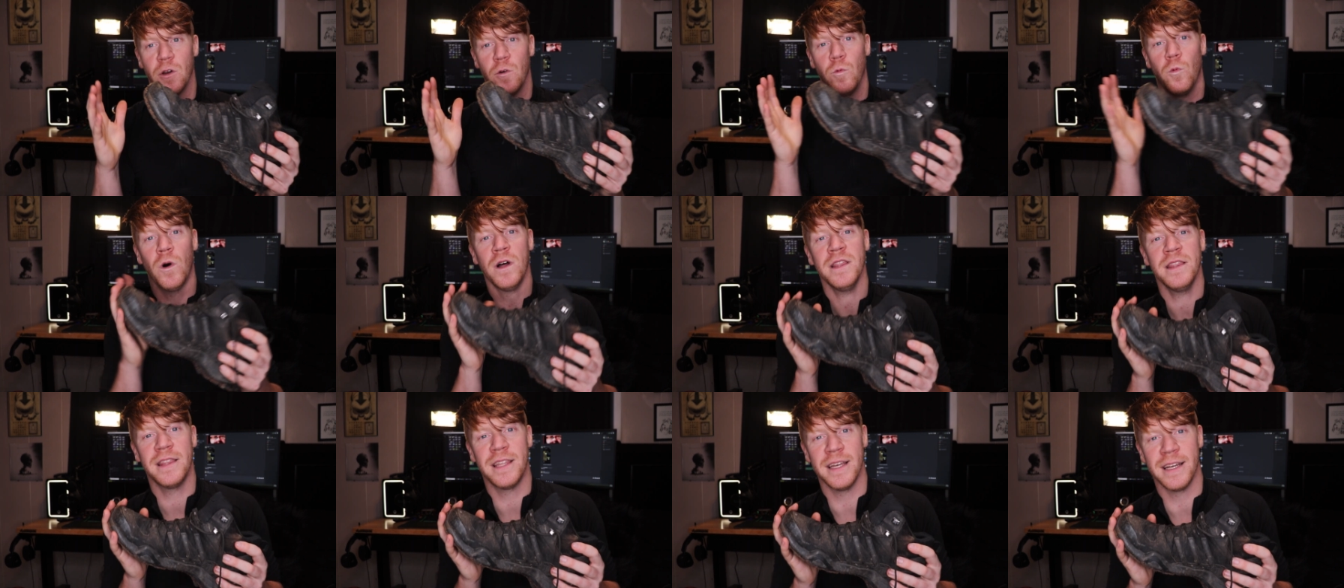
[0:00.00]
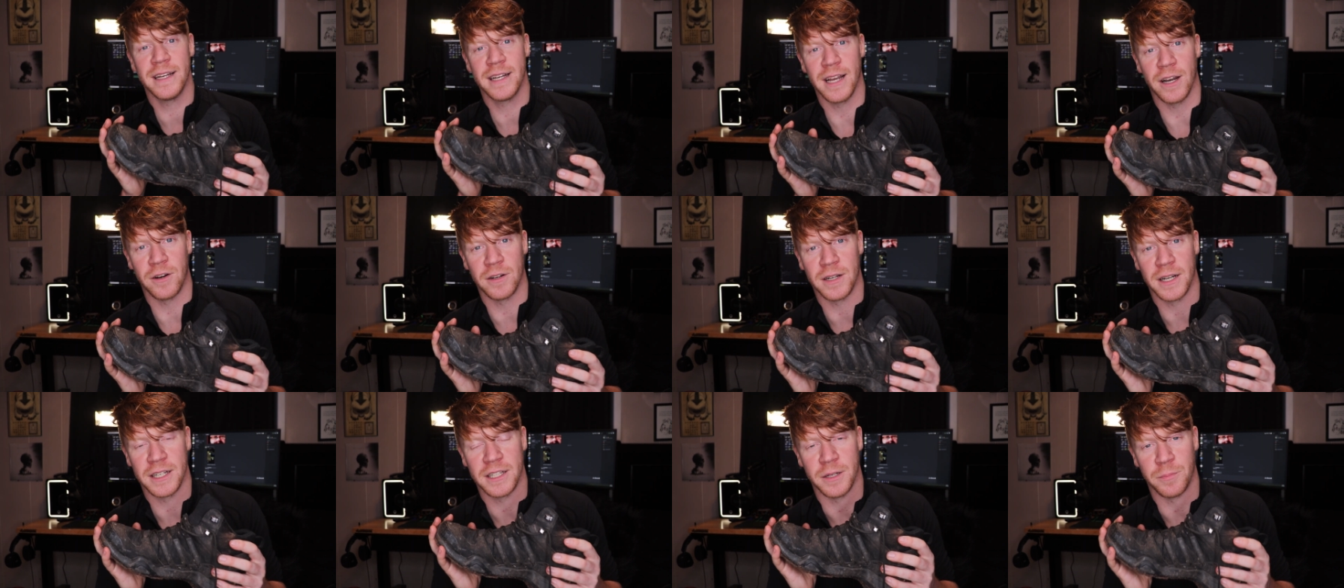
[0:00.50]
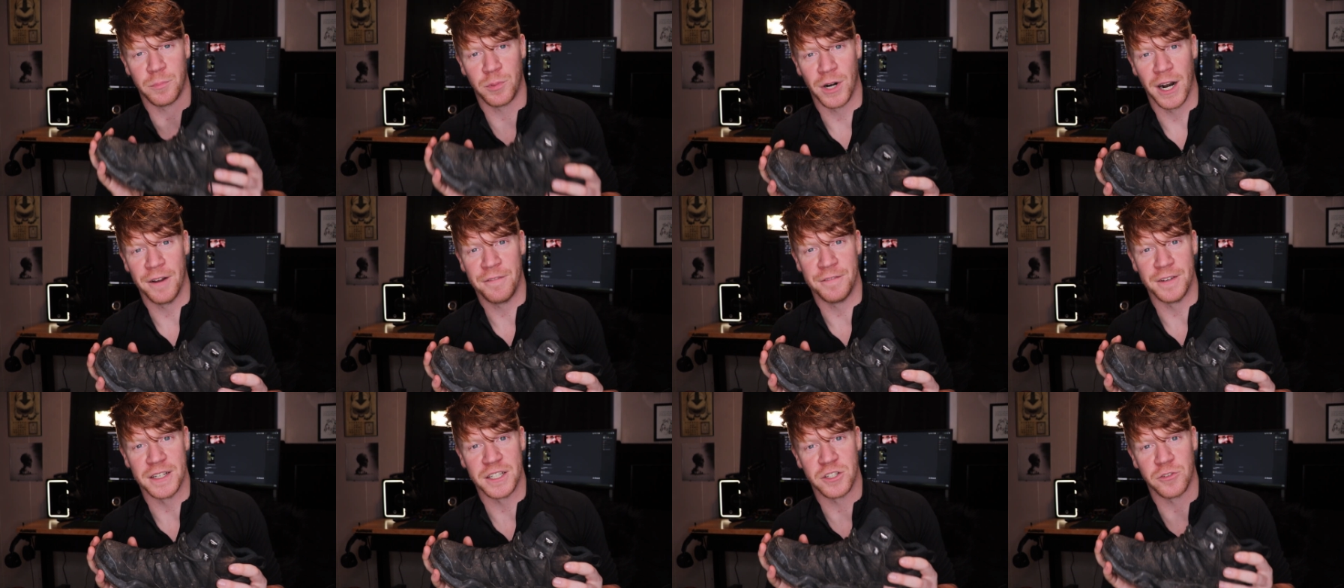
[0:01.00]
One thing I would like to
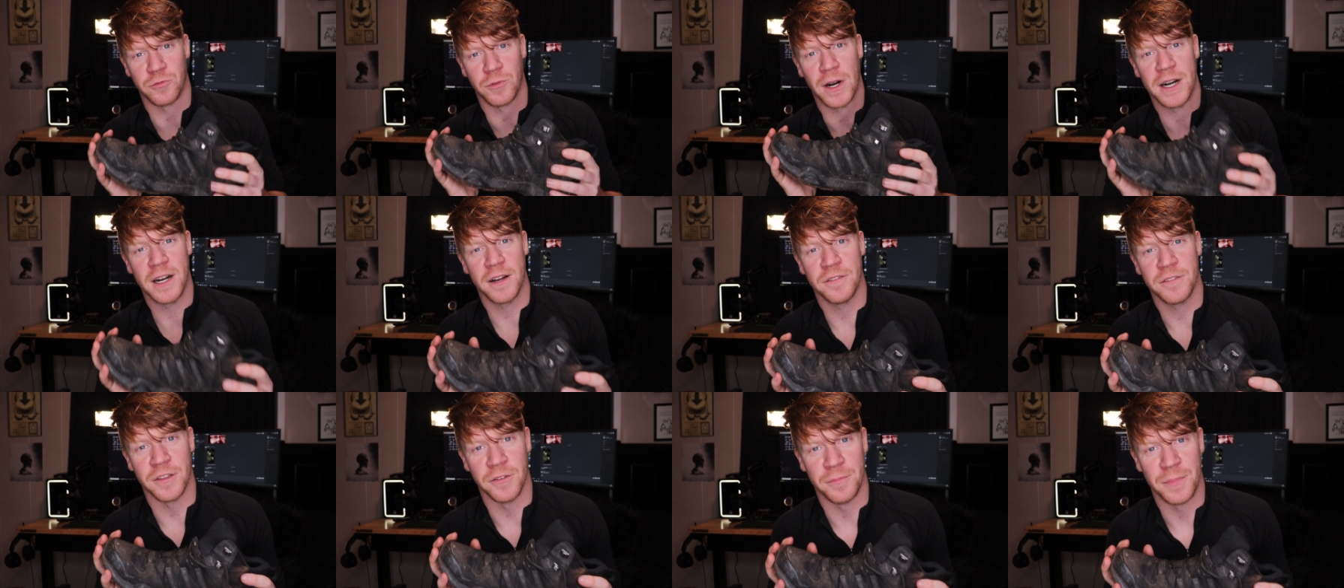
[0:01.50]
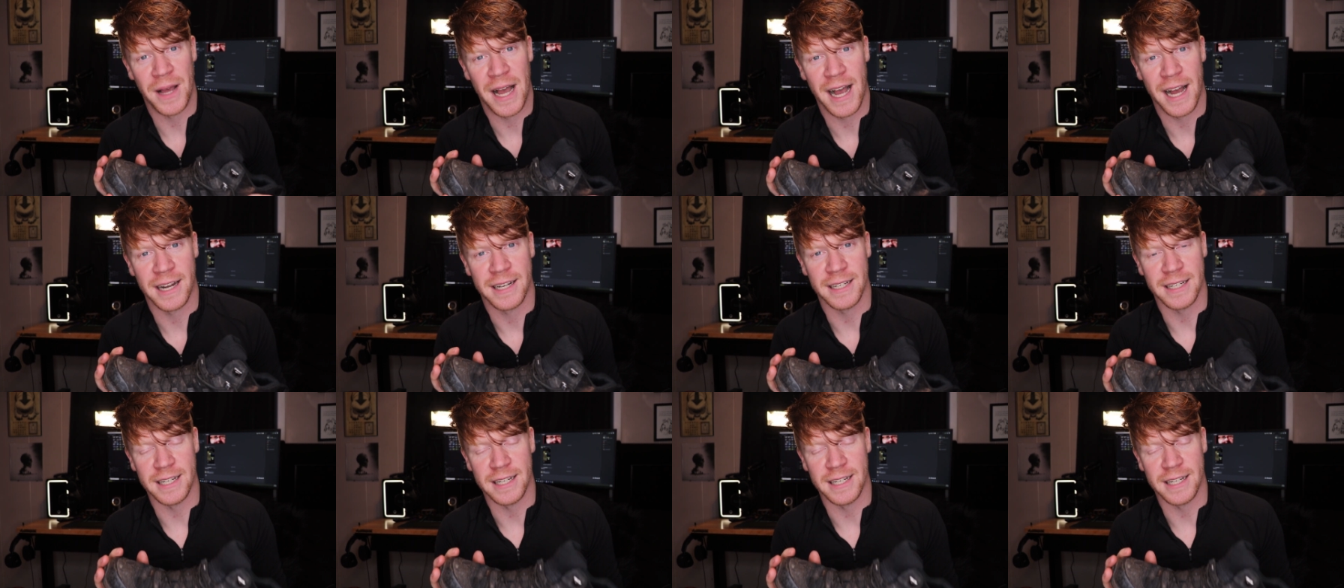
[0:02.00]
preface right off the bat